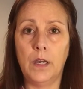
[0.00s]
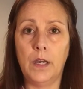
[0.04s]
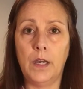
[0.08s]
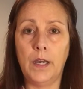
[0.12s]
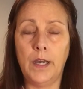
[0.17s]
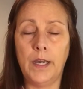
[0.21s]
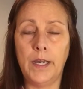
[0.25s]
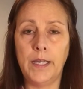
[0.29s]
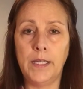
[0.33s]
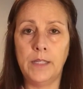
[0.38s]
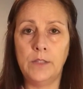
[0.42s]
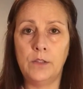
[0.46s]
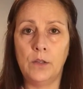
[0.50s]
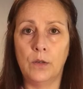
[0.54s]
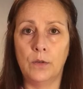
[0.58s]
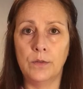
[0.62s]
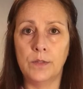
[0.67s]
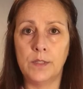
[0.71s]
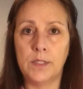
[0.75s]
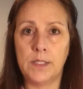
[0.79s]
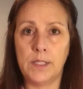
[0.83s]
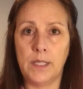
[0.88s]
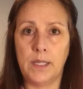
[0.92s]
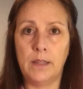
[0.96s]
I don't
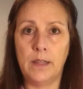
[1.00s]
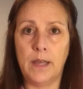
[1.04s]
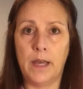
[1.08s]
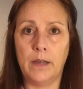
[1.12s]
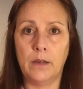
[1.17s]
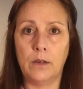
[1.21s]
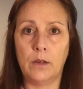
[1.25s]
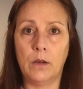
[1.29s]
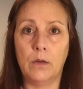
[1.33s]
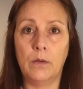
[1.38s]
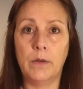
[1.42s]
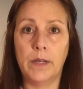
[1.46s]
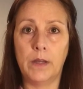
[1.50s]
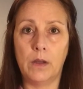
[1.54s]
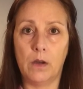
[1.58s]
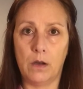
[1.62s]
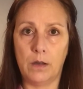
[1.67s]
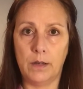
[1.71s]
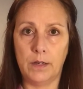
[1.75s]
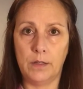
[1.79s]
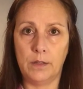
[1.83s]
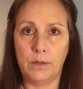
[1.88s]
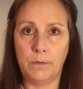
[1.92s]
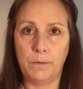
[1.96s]
see that going
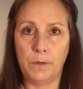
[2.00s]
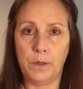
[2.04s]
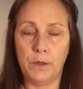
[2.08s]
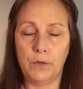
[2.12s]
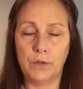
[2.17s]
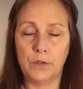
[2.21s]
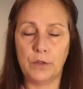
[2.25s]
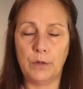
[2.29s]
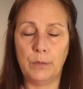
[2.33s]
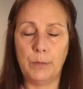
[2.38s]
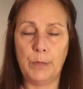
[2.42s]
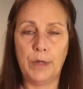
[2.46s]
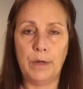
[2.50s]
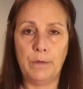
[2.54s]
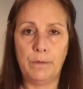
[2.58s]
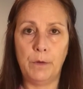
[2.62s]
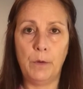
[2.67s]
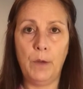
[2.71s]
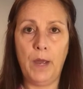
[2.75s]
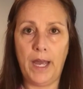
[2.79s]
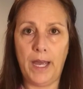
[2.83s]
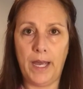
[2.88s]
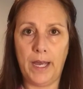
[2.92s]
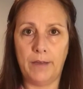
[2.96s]
on in the future, but if you
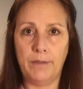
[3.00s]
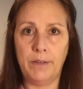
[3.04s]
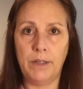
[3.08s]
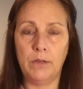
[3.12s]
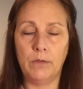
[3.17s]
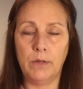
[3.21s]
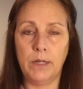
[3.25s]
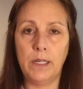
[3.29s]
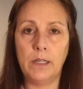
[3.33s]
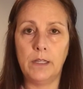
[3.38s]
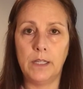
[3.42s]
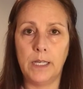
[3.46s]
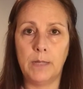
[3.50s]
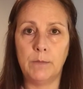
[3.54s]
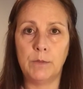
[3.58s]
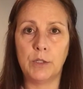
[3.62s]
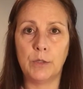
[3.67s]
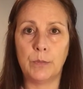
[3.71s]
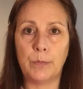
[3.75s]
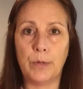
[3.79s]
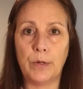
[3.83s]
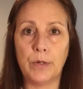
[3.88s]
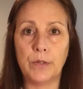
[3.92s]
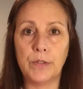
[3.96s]
haven't reclaimed
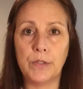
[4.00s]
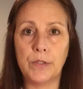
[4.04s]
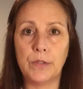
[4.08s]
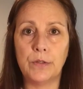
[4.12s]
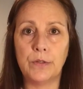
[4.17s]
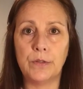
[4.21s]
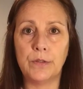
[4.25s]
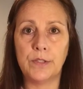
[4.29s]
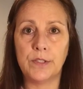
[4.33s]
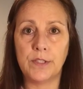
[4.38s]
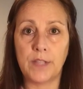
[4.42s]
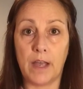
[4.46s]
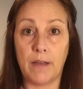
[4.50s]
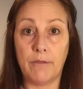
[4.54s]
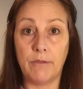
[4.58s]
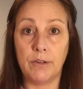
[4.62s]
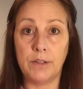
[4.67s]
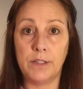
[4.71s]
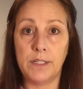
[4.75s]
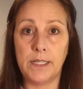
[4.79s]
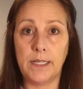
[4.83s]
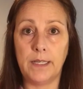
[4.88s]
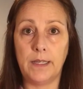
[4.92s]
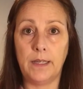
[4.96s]
your personal
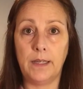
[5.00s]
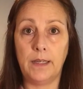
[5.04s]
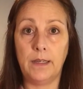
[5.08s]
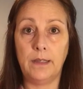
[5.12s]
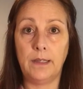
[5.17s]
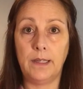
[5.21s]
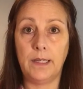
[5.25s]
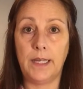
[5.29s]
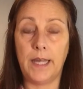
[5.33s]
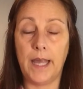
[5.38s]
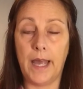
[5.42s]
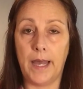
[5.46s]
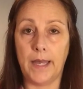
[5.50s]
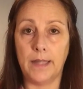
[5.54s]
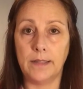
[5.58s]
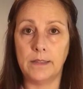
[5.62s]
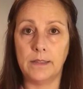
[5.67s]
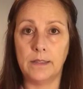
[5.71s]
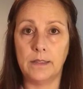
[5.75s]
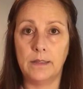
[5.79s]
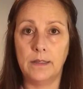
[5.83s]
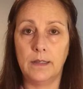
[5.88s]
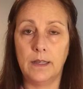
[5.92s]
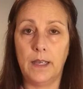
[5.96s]
sovereignty
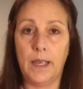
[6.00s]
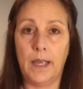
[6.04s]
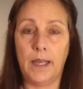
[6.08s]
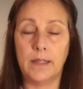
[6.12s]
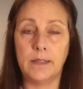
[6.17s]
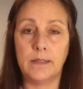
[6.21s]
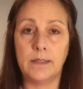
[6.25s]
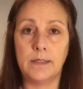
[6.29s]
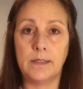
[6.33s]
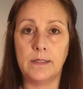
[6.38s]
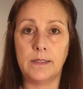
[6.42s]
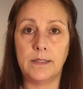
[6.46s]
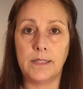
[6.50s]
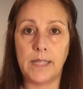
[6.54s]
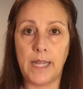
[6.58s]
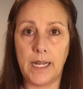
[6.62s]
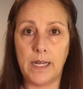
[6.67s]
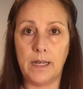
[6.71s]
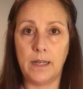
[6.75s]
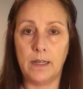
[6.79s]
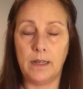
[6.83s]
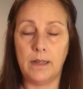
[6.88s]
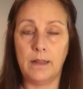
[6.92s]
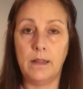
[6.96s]
yet and
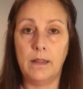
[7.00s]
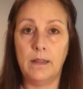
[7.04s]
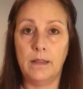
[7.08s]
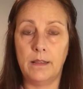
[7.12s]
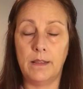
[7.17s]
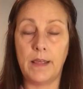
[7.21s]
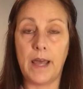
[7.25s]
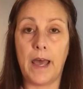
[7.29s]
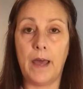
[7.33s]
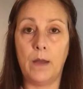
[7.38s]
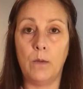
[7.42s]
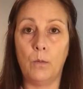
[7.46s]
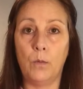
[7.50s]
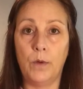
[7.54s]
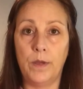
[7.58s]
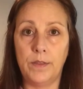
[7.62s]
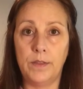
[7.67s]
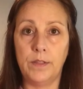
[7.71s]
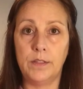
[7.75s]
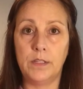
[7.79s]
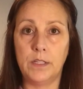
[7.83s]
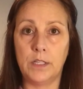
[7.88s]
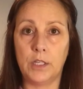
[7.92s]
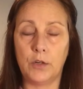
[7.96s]
stated that with
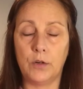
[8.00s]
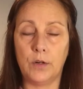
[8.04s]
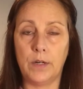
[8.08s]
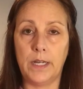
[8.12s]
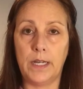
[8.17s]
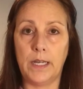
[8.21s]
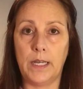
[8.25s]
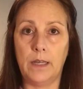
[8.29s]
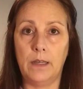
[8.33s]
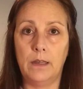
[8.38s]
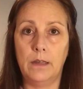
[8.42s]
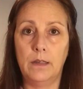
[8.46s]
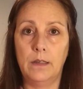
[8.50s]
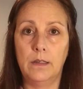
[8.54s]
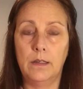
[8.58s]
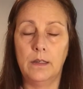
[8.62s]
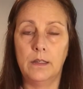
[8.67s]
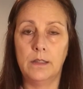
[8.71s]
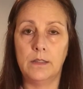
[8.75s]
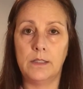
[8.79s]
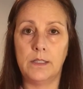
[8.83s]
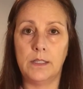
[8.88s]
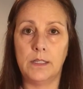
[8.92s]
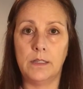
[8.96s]
a decree,
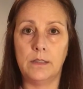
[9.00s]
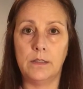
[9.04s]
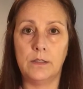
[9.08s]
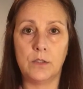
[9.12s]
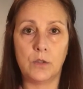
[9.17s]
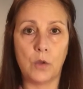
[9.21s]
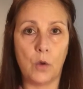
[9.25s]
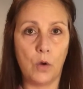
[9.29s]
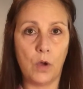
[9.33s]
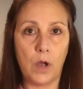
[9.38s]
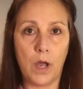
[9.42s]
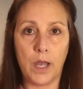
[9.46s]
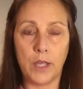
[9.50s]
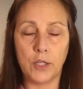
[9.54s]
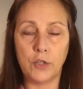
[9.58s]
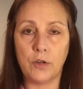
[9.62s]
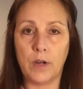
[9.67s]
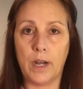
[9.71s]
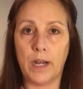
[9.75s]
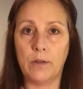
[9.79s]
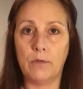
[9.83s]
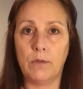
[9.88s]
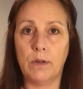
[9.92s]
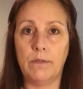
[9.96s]
did soul
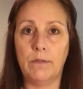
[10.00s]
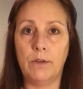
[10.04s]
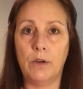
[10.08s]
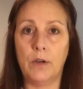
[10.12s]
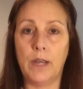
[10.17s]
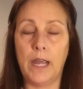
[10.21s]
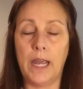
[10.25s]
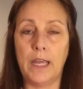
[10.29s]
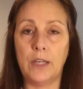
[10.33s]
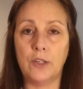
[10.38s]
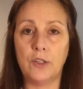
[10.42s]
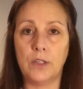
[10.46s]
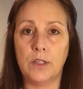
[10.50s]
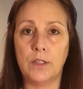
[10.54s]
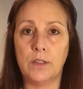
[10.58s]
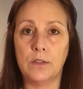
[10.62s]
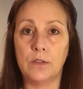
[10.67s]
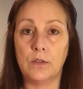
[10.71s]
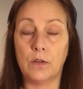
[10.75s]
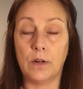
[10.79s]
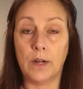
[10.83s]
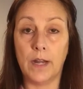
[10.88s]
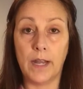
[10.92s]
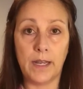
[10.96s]
contract revocations
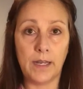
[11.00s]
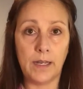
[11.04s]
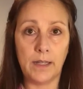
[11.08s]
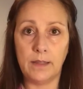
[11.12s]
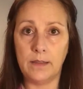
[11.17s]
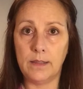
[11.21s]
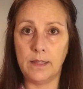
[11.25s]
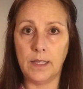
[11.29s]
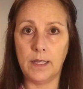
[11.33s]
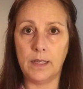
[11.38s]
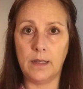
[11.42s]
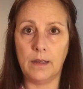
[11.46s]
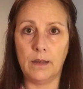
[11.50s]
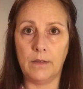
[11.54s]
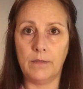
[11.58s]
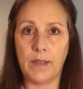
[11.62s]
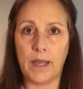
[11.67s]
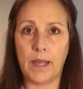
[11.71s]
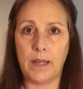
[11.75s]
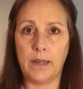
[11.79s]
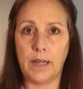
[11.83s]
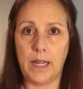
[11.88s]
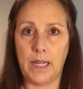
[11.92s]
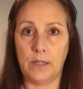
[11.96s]
or anything of
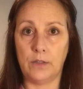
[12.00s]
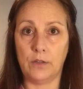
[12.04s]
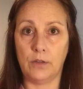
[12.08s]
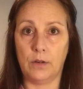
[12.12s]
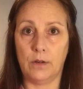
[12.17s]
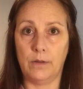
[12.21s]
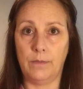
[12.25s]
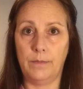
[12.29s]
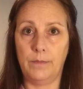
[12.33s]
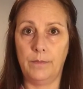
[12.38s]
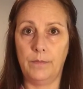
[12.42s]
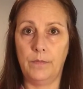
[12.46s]
that nature,